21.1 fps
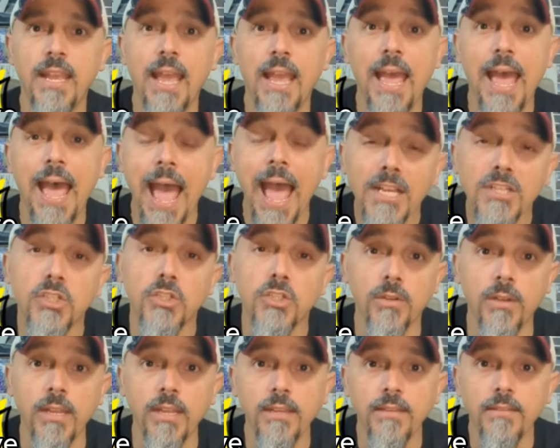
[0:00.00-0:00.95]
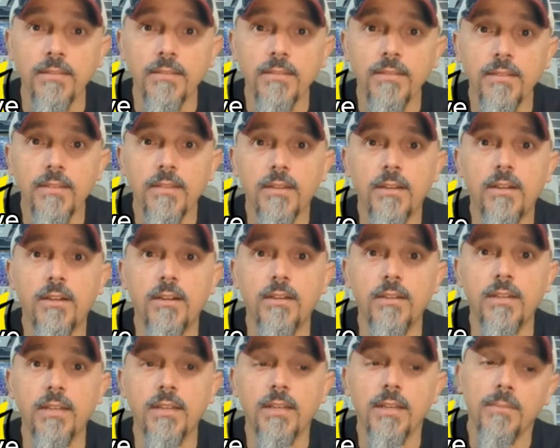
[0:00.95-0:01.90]
Actually,
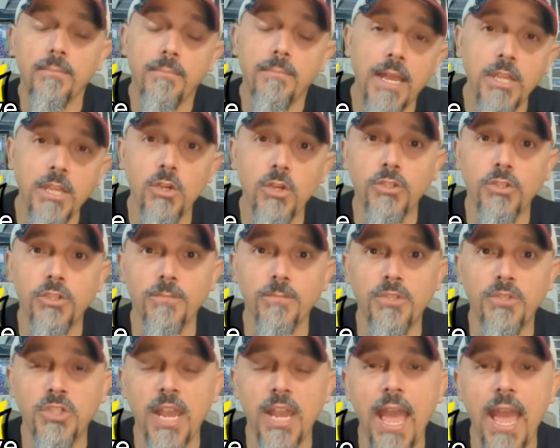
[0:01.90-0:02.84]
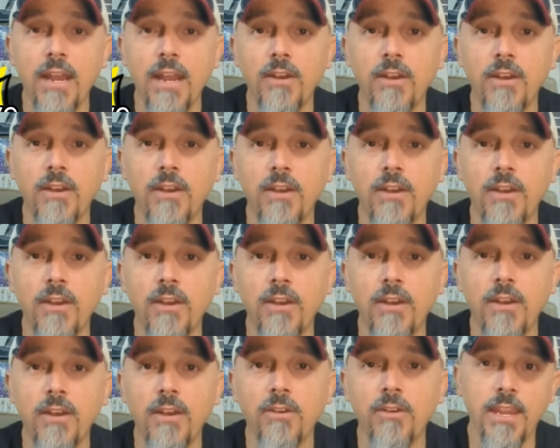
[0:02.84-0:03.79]
on my YouTube channel and
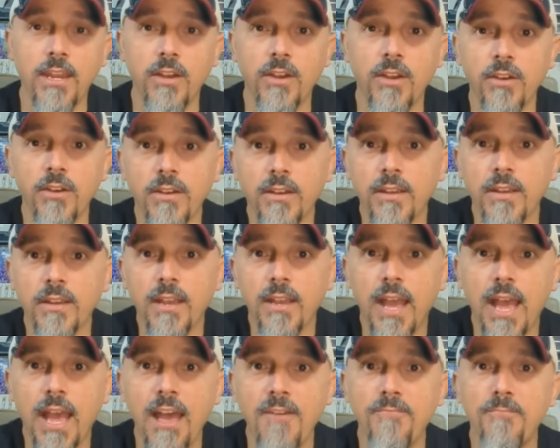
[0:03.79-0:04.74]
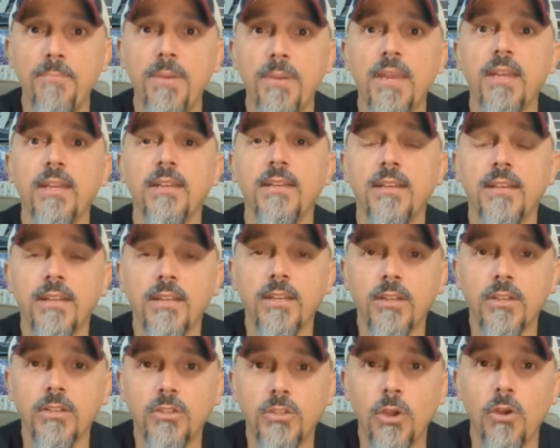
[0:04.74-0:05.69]
right here, I've been
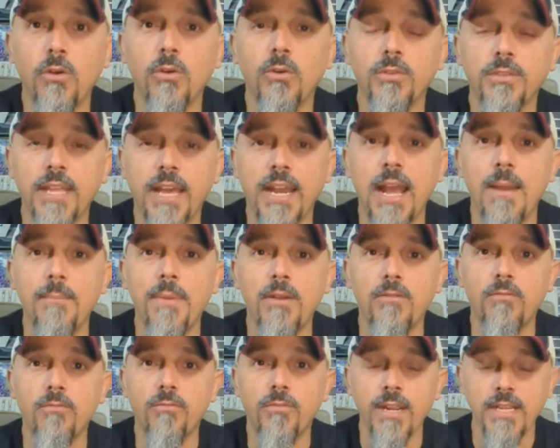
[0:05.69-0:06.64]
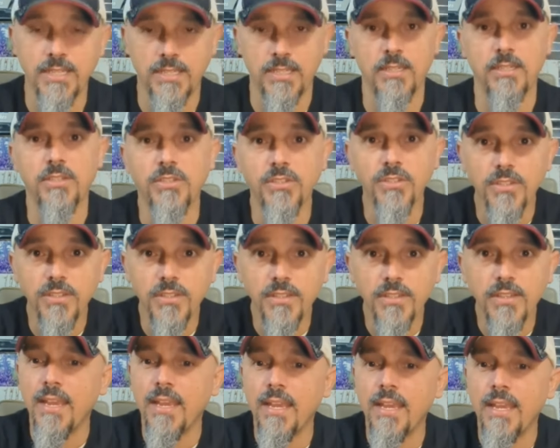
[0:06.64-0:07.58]
told that I'm a racist.
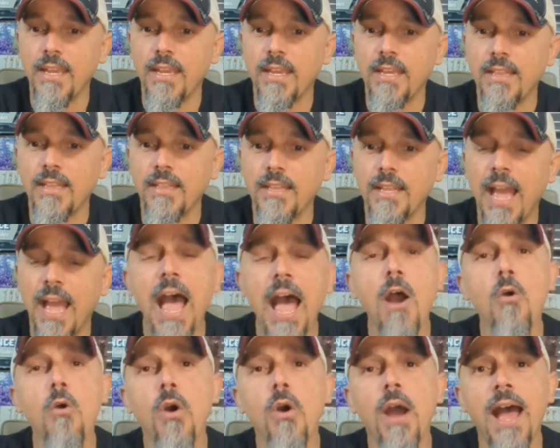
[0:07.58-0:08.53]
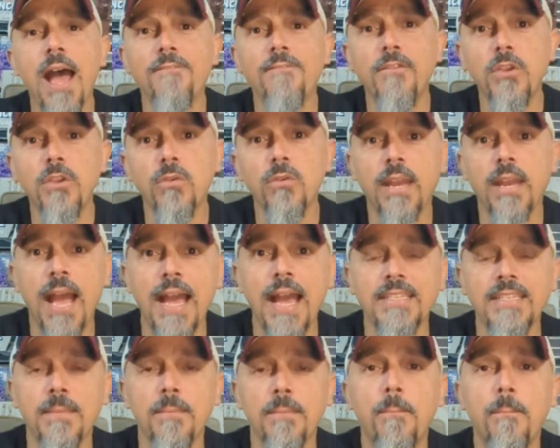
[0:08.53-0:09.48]
How have you
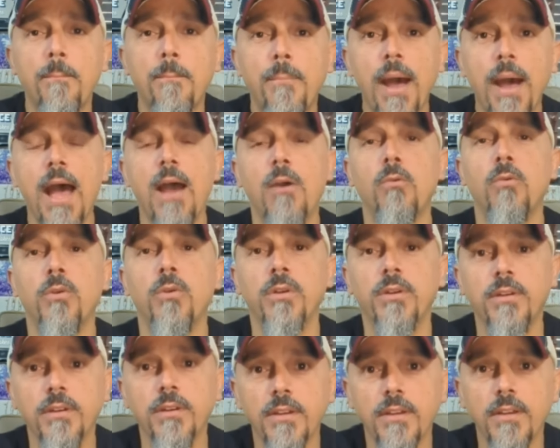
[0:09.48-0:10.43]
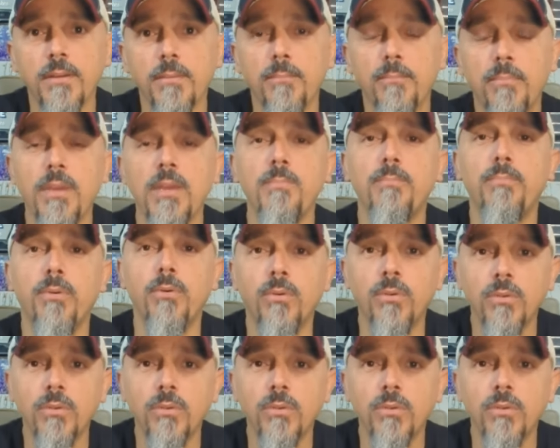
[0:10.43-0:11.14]
guys empowered people